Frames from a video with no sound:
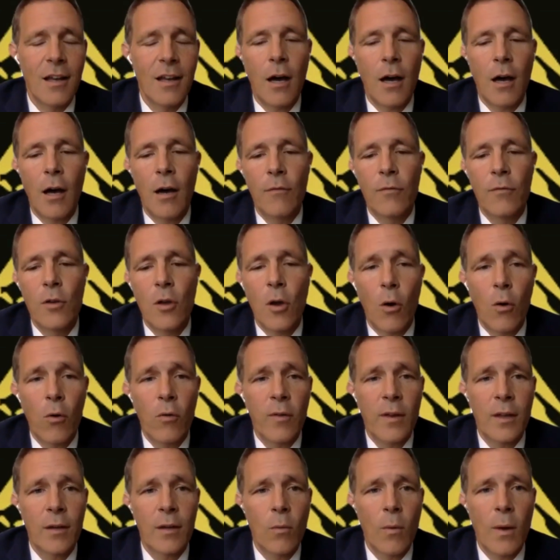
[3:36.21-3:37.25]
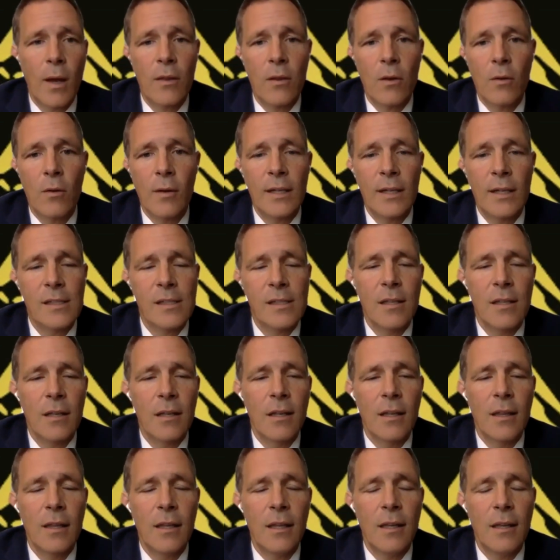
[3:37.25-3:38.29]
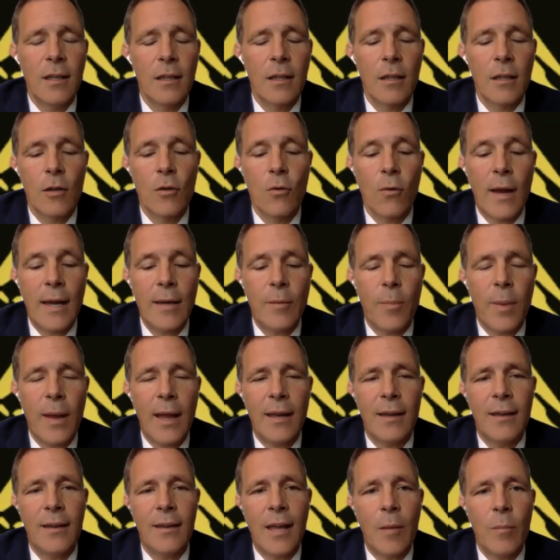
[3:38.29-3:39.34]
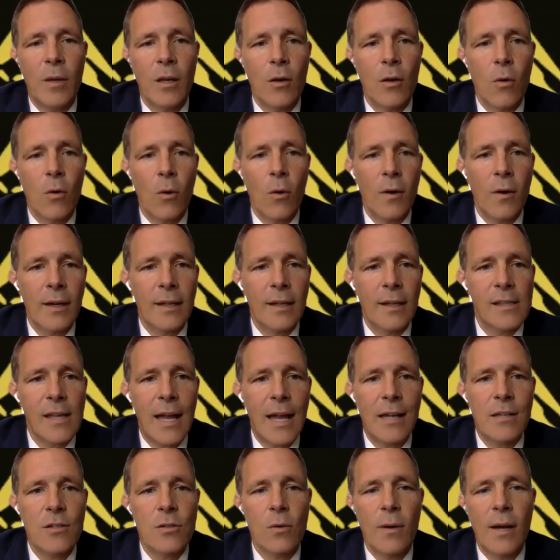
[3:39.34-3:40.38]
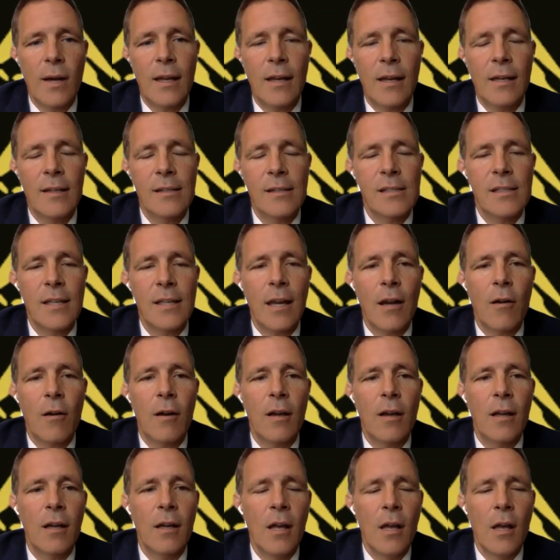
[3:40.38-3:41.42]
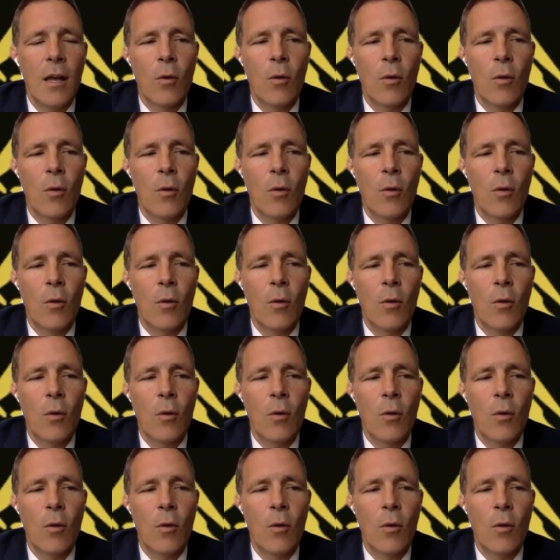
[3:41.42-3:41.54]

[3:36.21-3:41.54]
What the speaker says: of COVID, whether it's the great pandemic or an exaggerated hysteria,